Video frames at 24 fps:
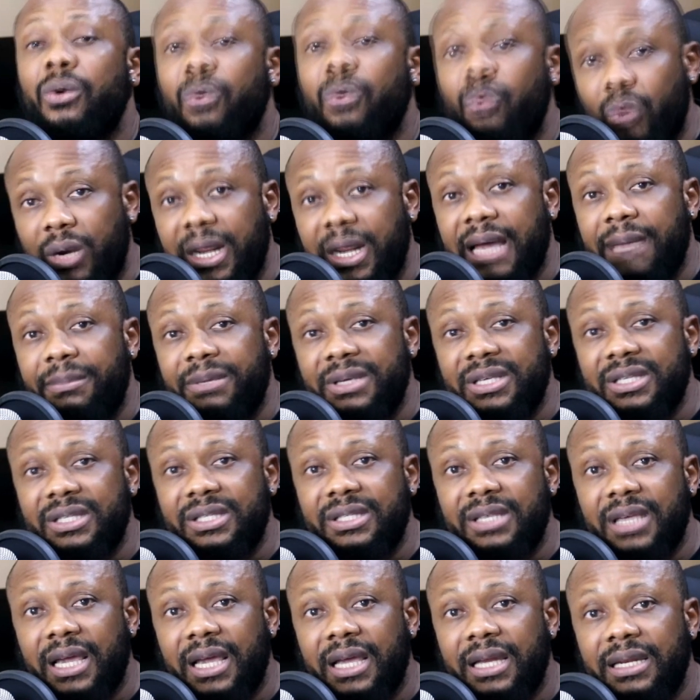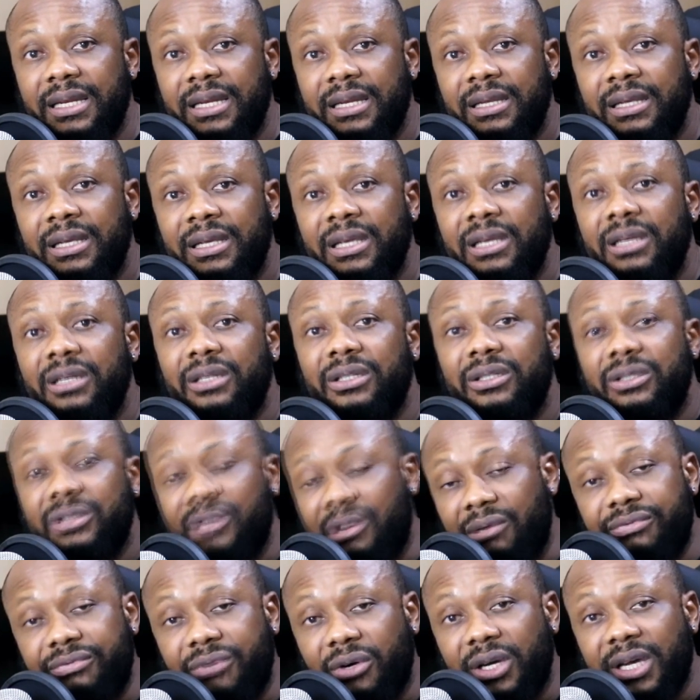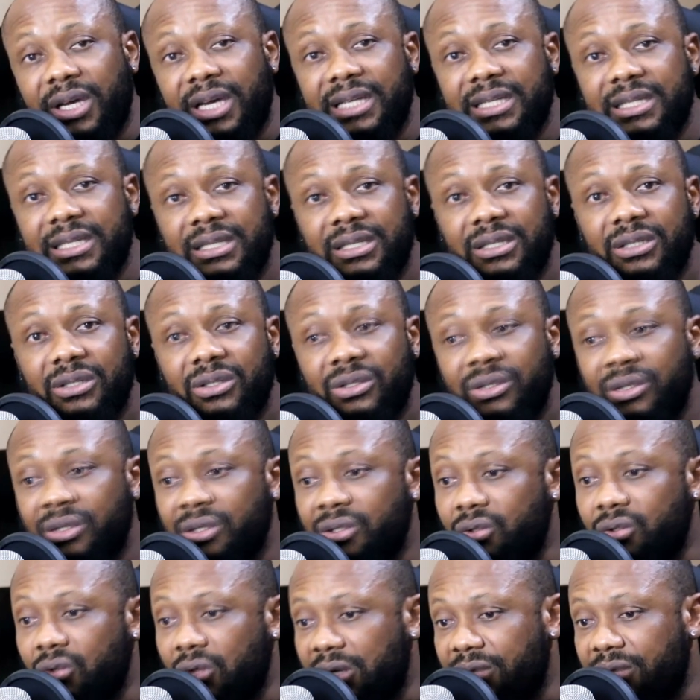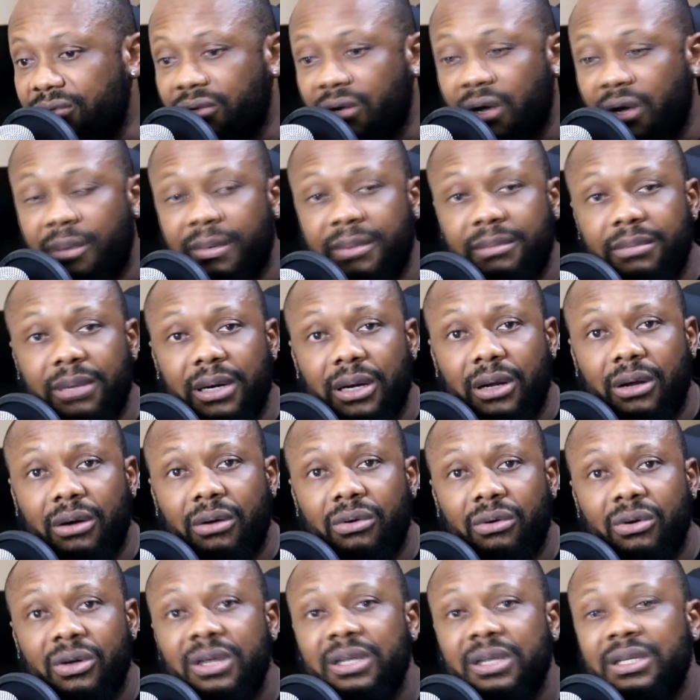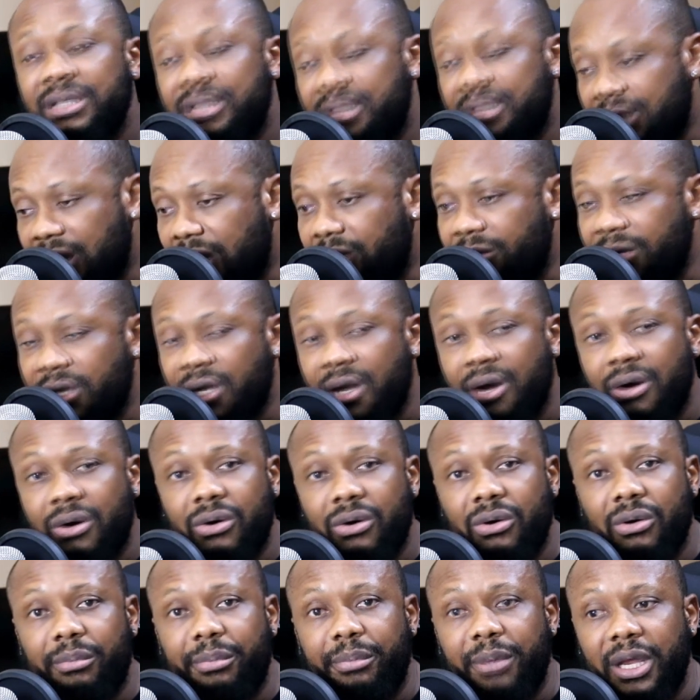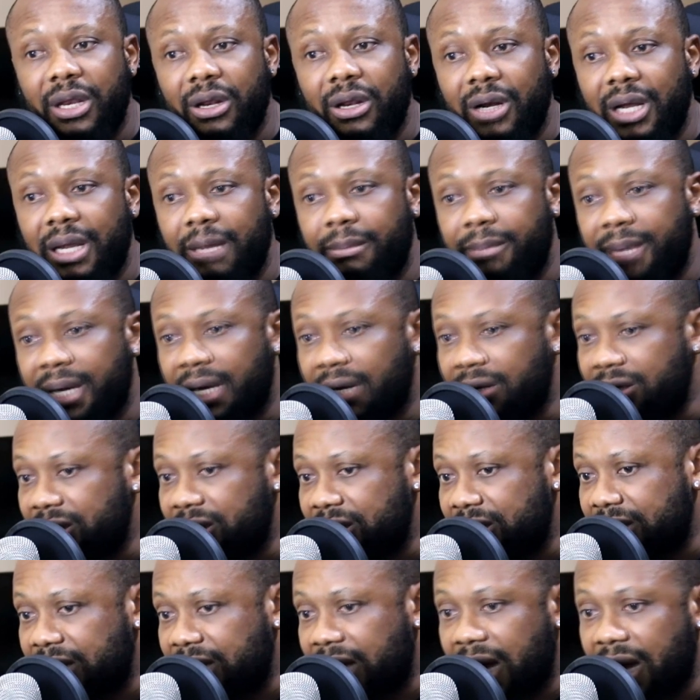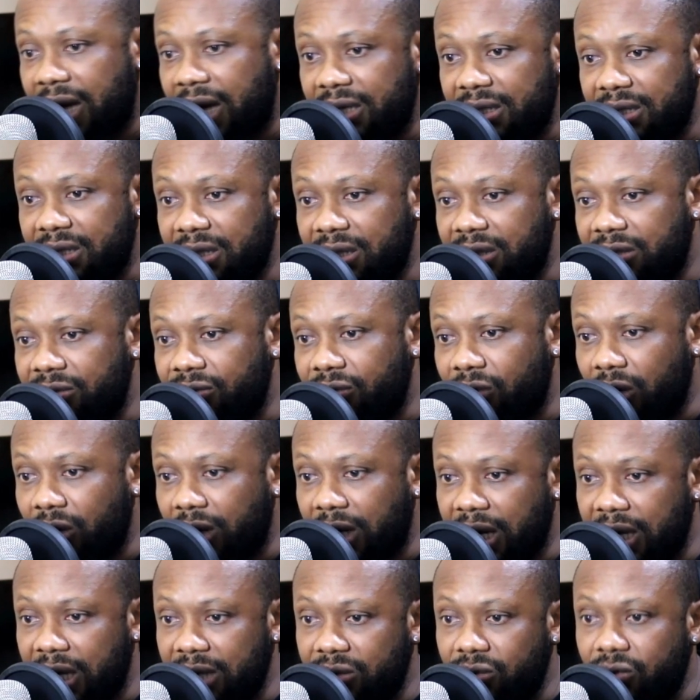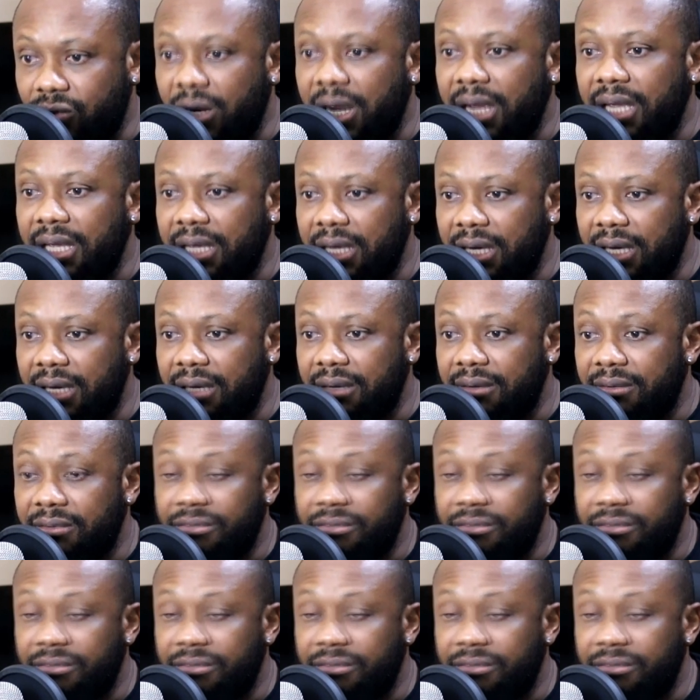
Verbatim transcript: With that being said, don't forget to leave comment below tell me your own opinion about these guys, these four guys right here.